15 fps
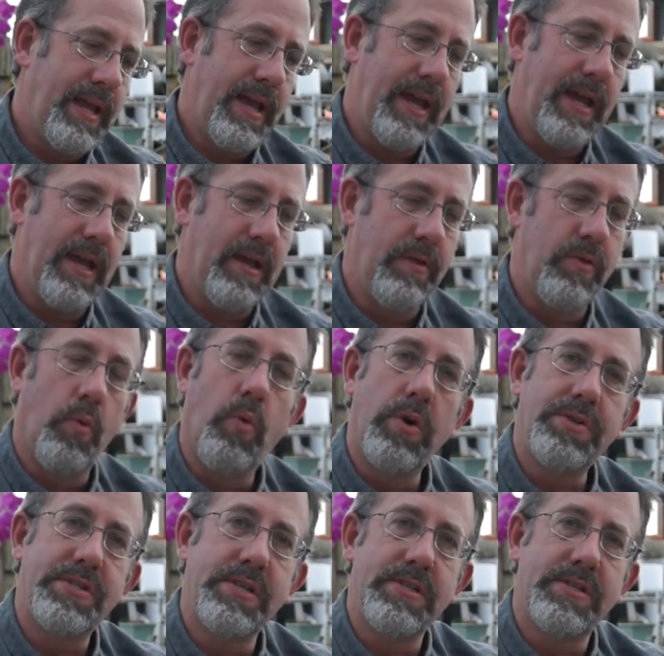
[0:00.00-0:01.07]
and the
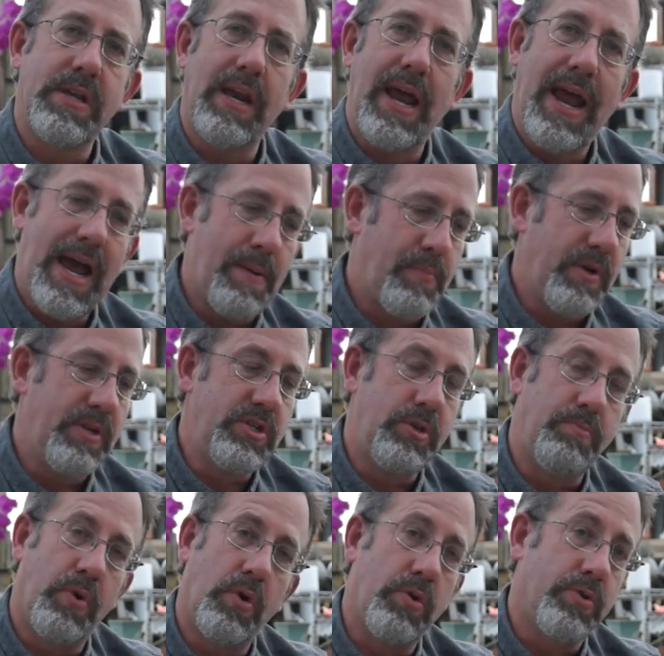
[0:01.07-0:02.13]
worst thing that's going to happen is you
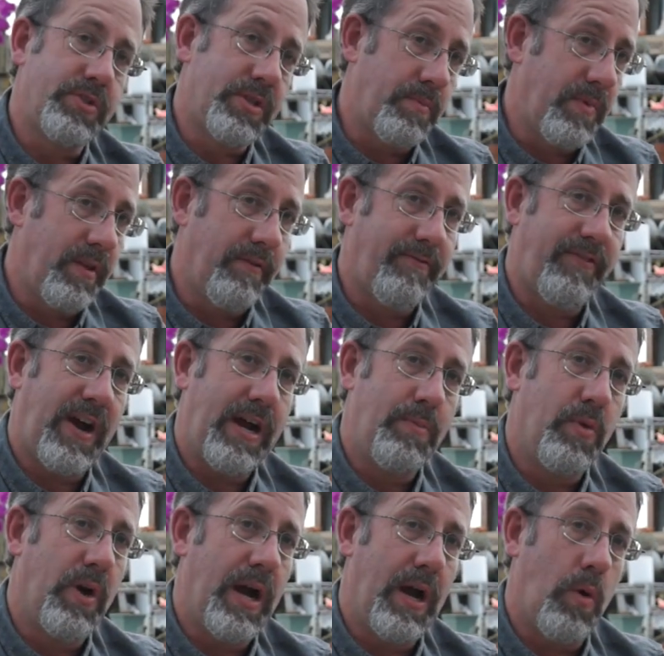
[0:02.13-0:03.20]
pull some of the
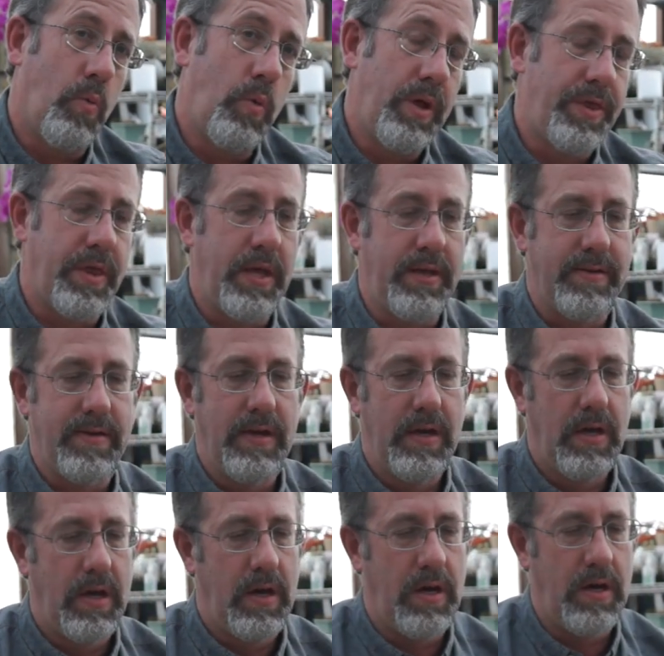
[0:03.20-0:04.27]
fiber out with it.
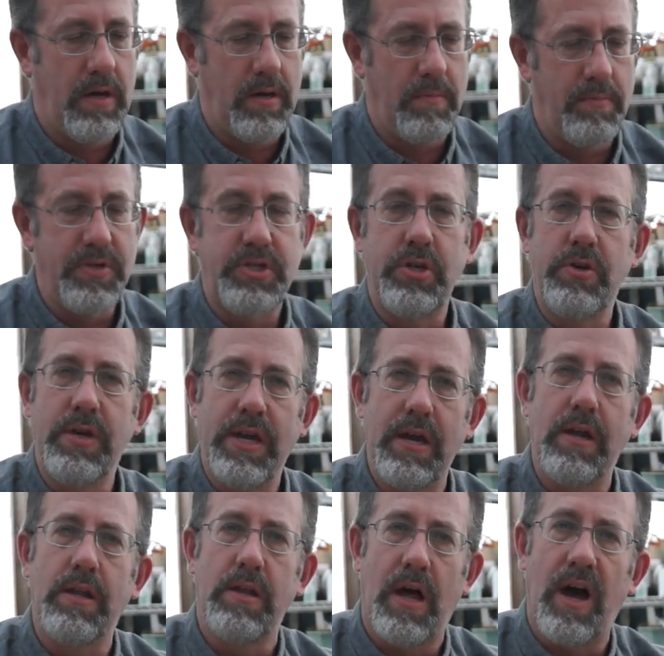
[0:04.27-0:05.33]
But you can get
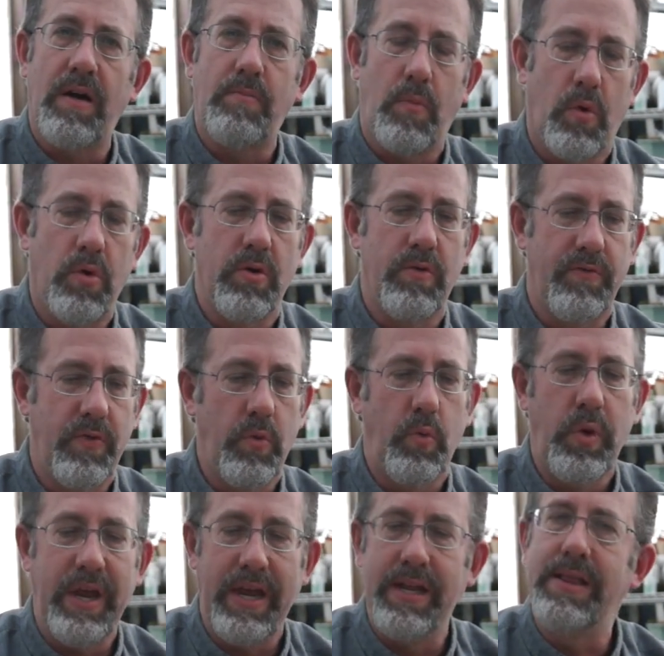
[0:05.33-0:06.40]
a lot more of the
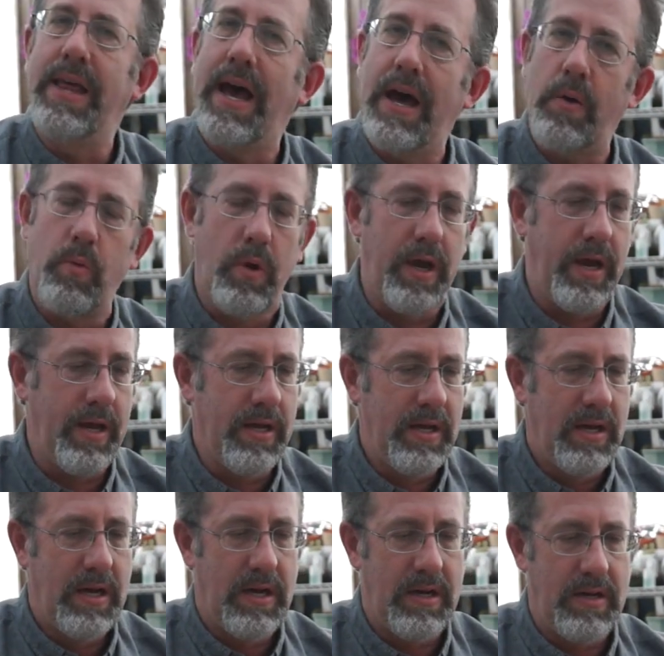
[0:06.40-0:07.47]
weed that way.
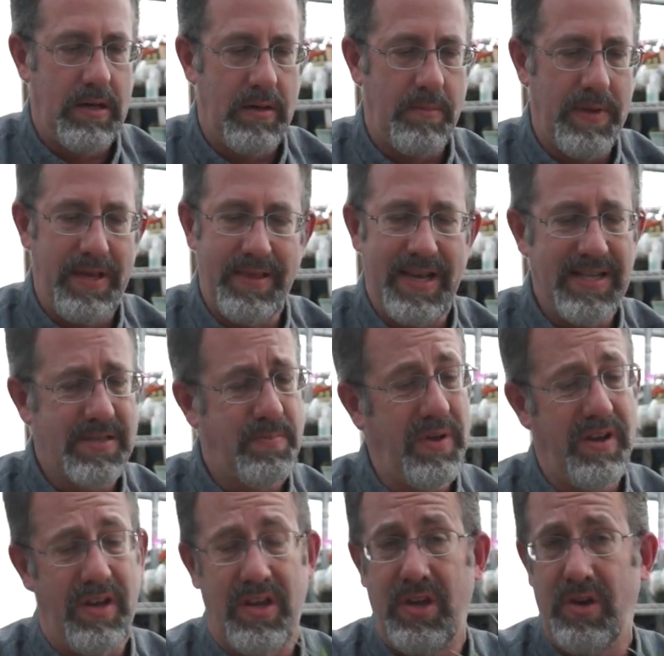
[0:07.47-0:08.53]
And that's
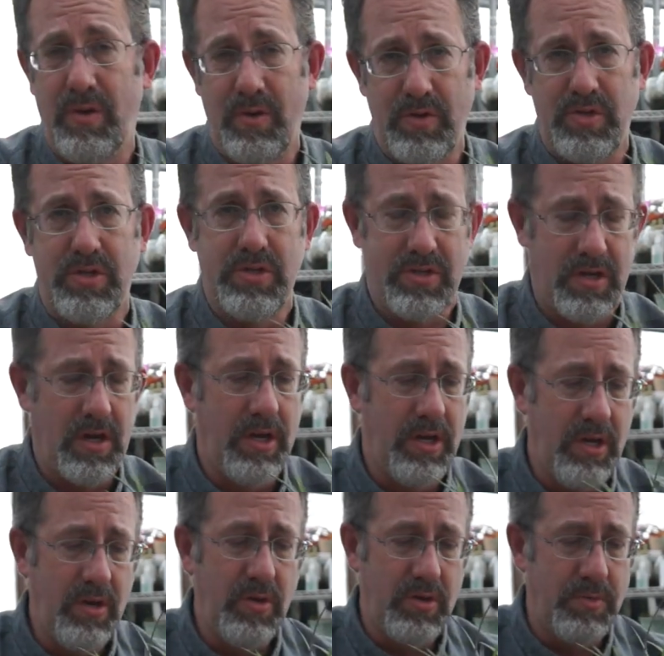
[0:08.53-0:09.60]
been a huge
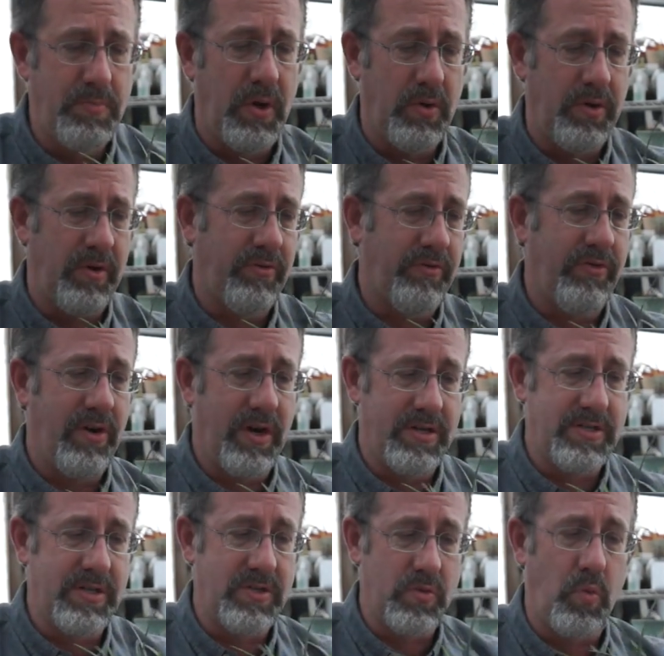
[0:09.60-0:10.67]
bonus for
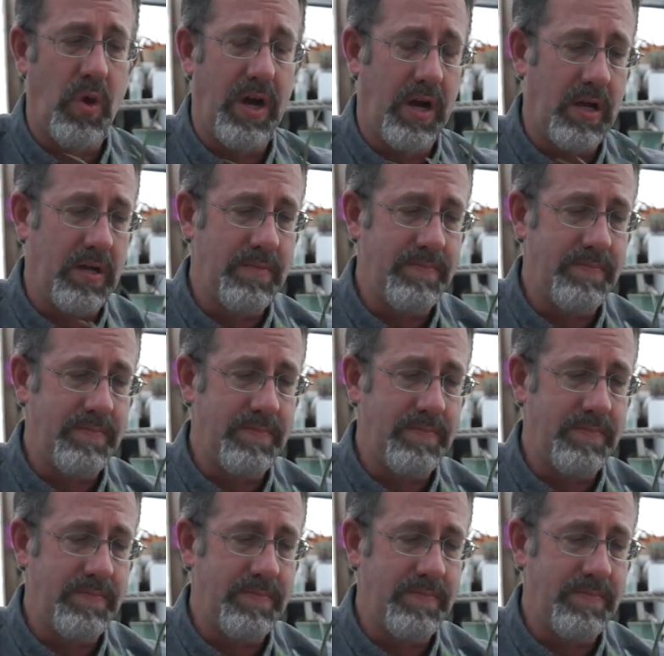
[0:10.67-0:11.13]
us as well.